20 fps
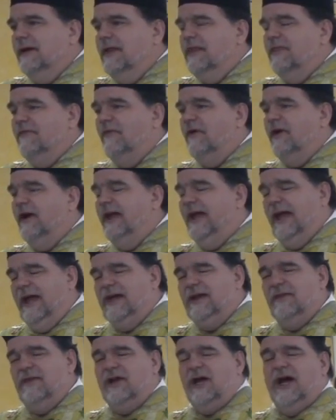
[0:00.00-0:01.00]
At the very
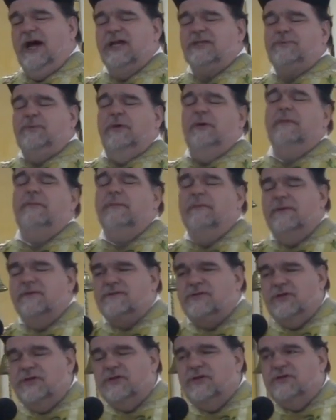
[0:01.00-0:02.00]
end of the Gospel,
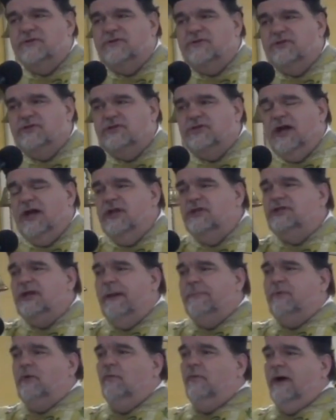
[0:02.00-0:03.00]
this is John
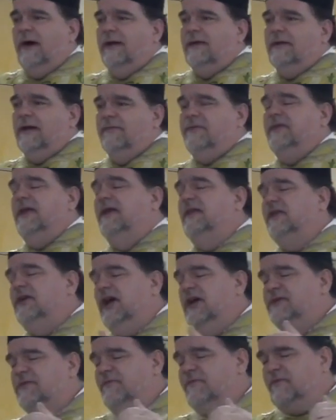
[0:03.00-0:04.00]
chapter one, not the end of the
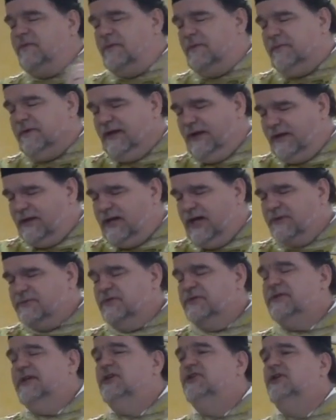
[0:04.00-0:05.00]
Gospel, at the beginning of the
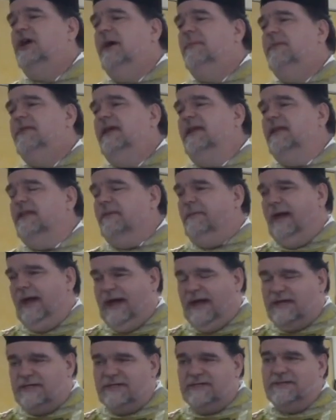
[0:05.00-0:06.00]
Gospel of Saint John, at the end of the
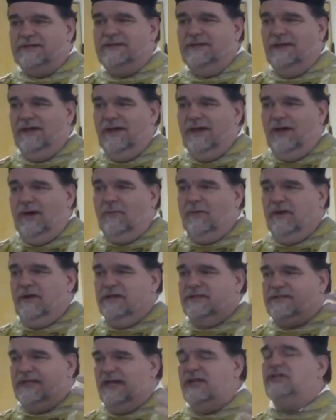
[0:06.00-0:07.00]
Mass, what
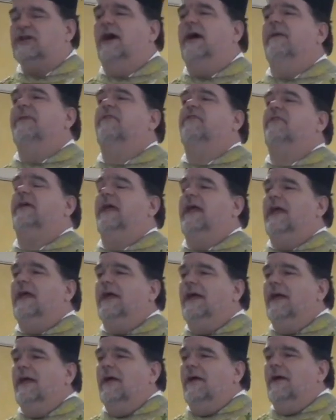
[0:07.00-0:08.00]
does Saint John
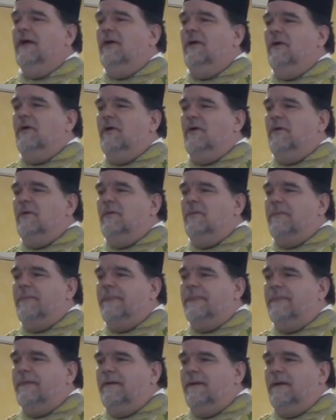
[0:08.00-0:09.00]
say?
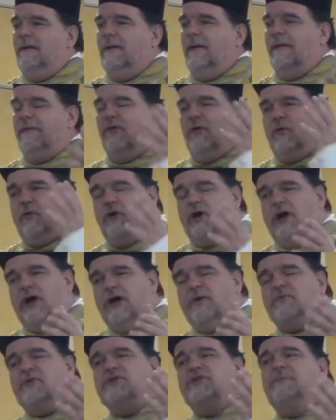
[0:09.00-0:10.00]
And the
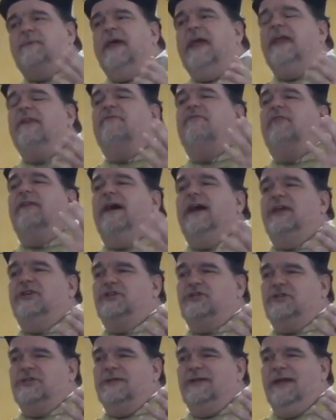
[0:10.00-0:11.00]
Word was made
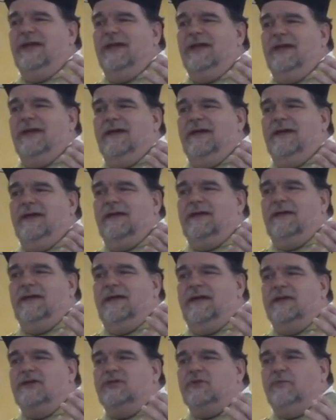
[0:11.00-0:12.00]
flesh
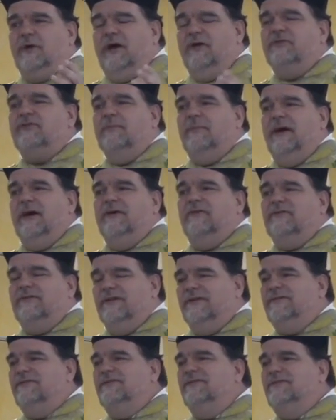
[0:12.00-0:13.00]
and dwelt amongst
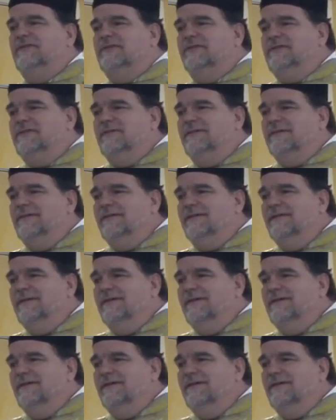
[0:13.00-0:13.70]
us,